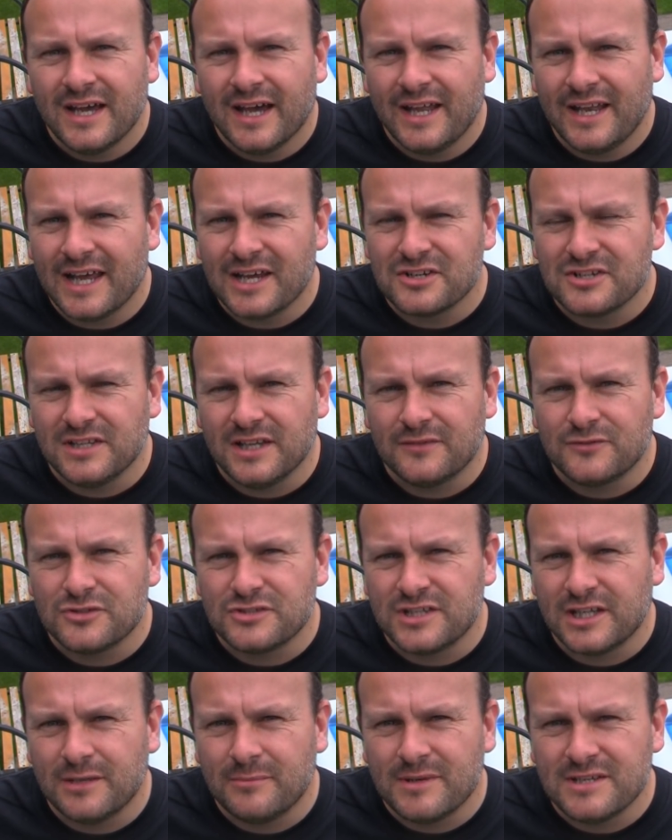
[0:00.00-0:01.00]
And actually I've
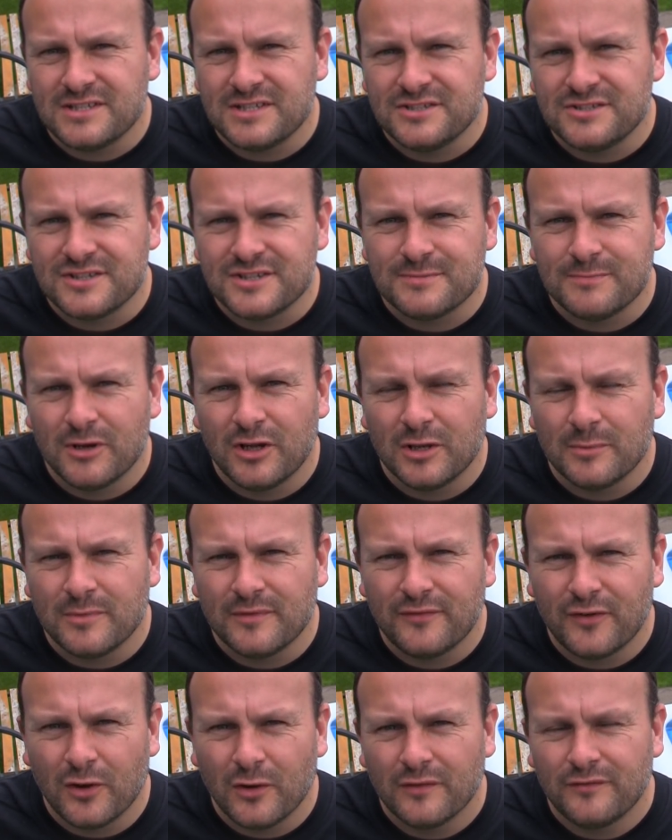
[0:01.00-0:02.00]
just had a message this morning
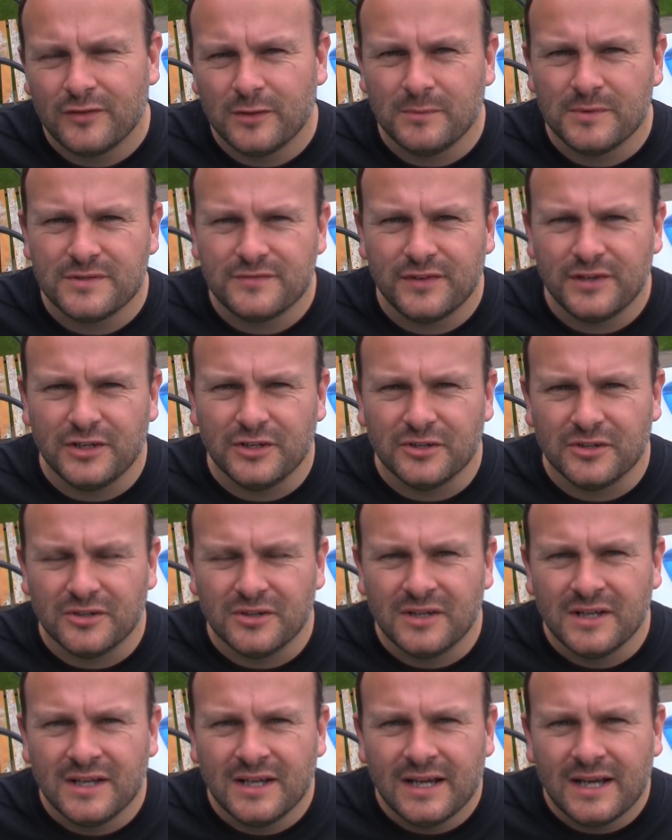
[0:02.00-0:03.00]
before I filmed this
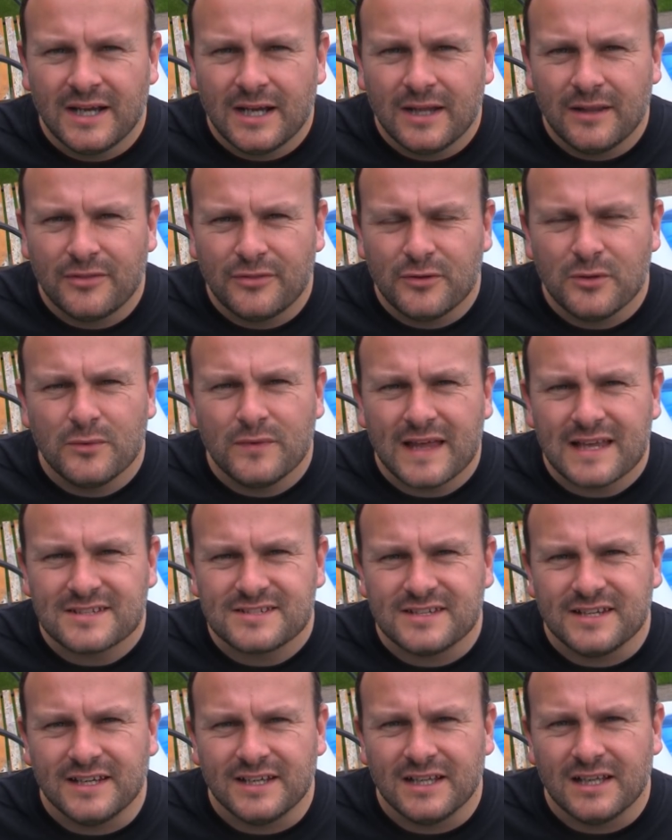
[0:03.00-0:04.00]
video, and through that
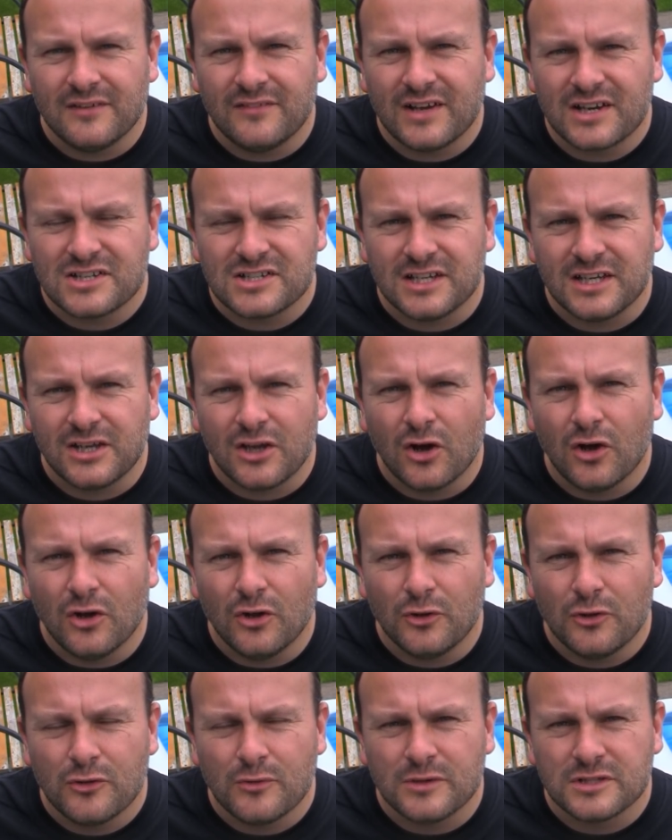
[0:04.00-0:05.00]
sale I've actually
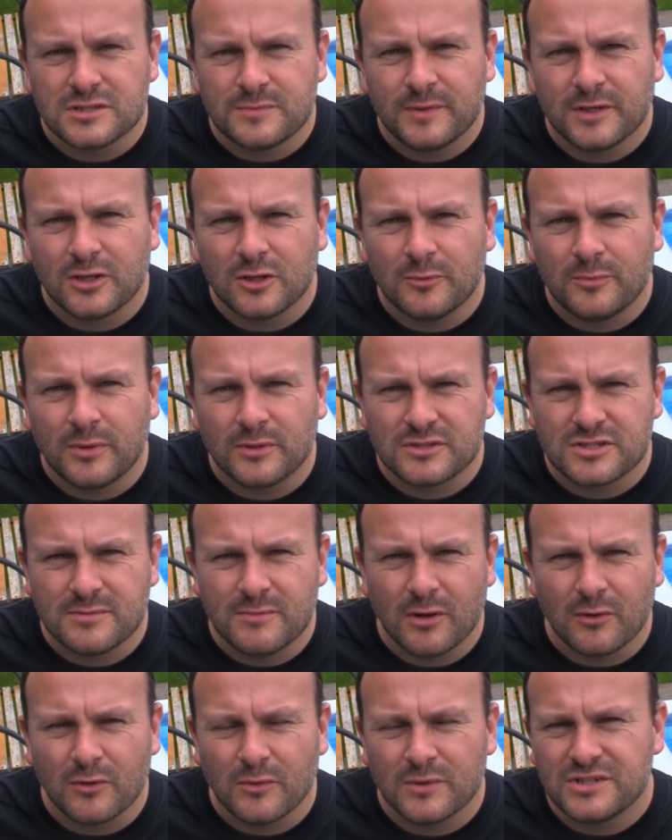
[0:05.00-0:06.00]
got another one to pick up
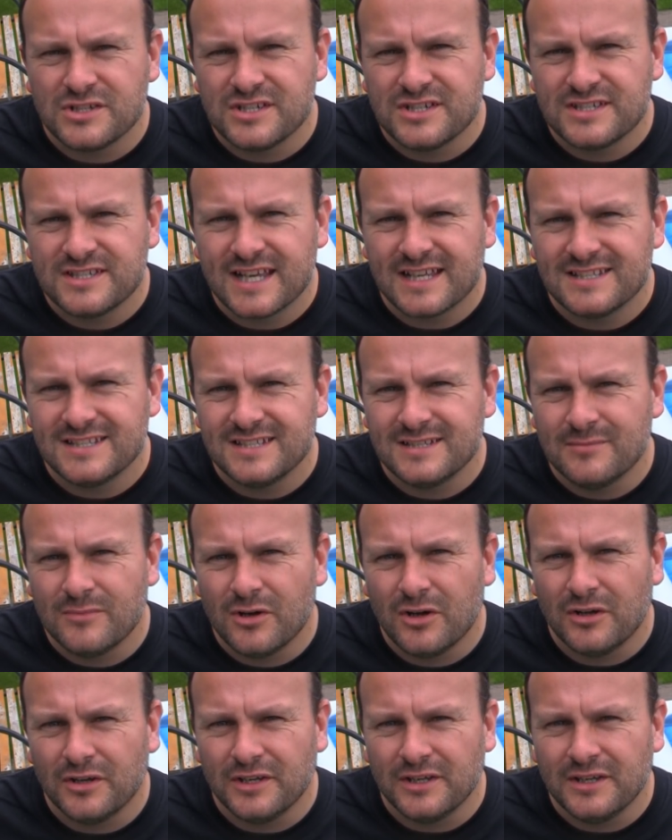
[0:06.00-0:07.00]
tomorrow, which is Saturday
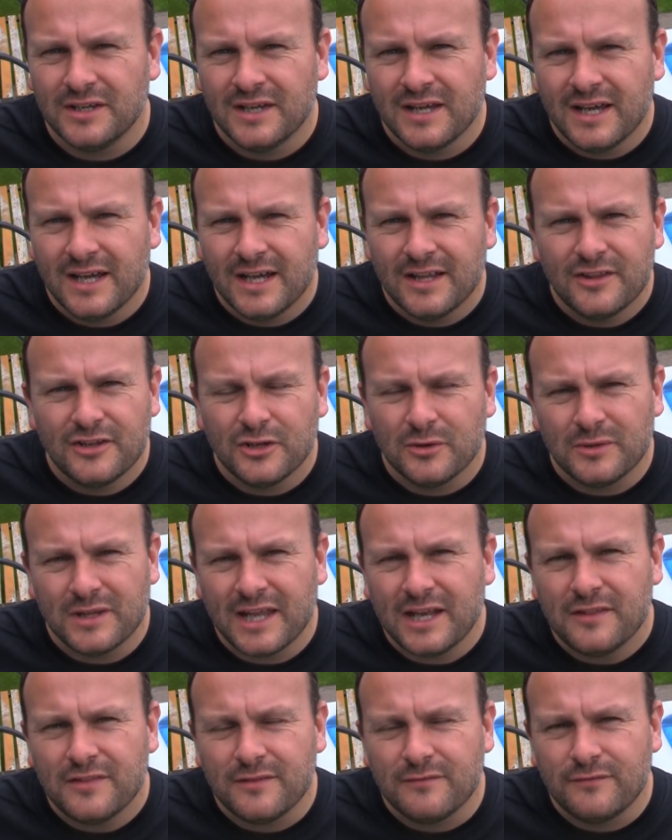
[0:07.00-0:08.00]
morning, and they don't want
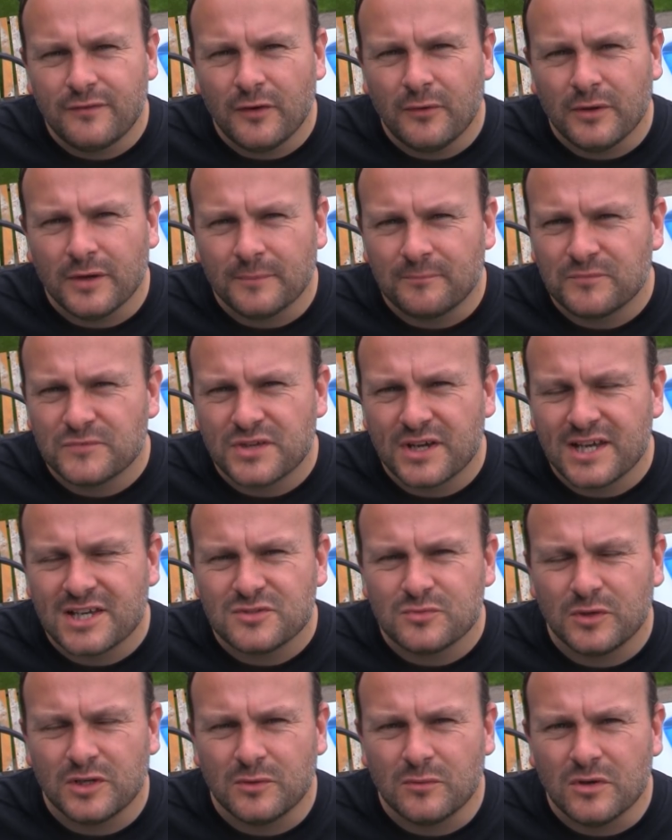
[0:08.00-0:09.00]
anything for it. So I
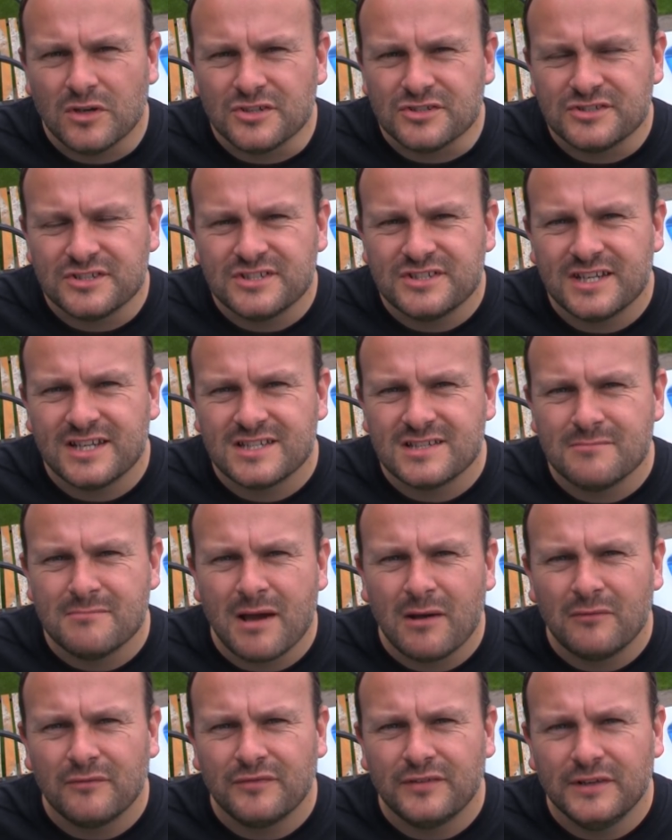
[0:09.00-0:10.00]
asked what it was, and they said it's a
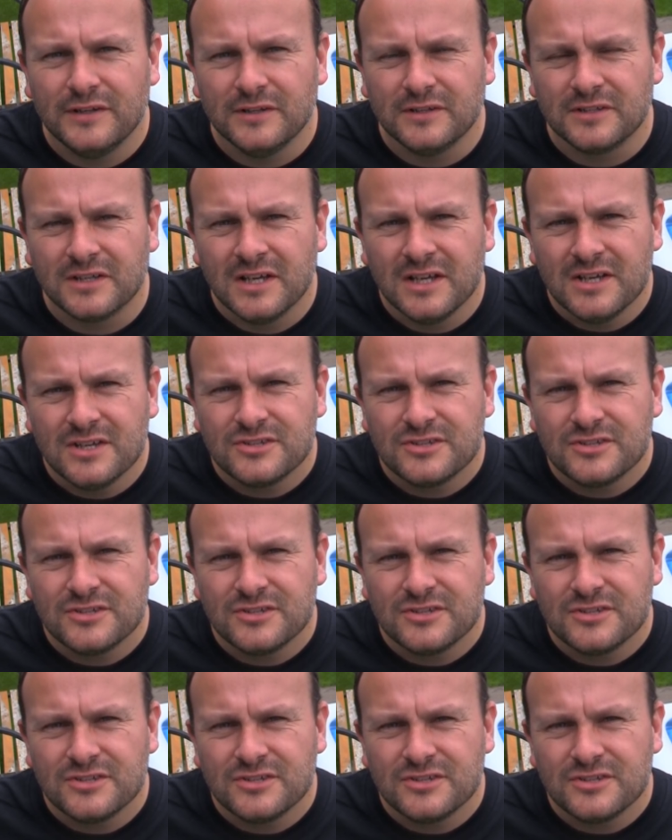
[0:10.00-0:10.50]
Mountfield.